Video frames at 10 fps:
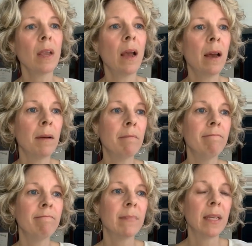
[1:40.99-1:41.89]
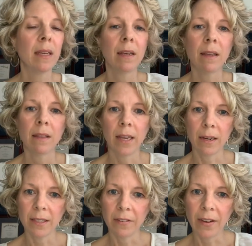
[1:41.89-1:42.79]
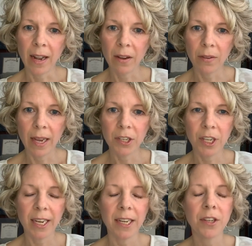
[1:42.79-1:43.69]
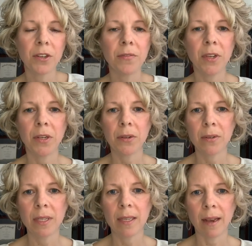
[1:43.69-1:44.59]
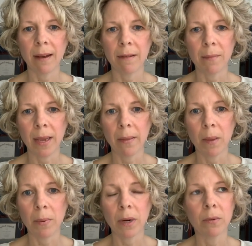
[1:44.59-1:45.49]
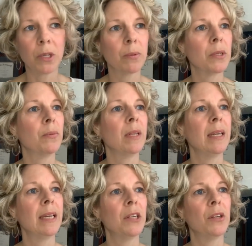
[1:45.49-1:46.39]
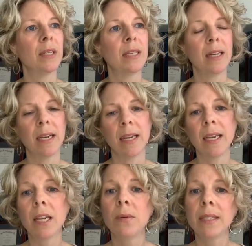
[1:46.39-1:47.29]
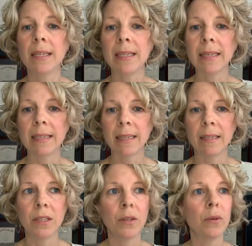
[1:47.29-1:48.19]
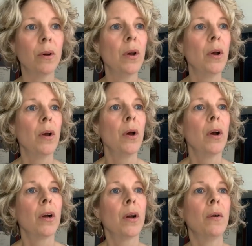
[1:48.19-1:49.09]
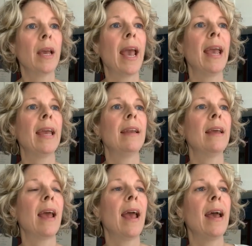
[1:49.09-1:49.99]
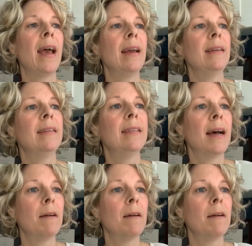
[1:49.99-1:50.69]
There is a fellow that she interviews in the book, which was really interesting, and he was addicted to cocaine, and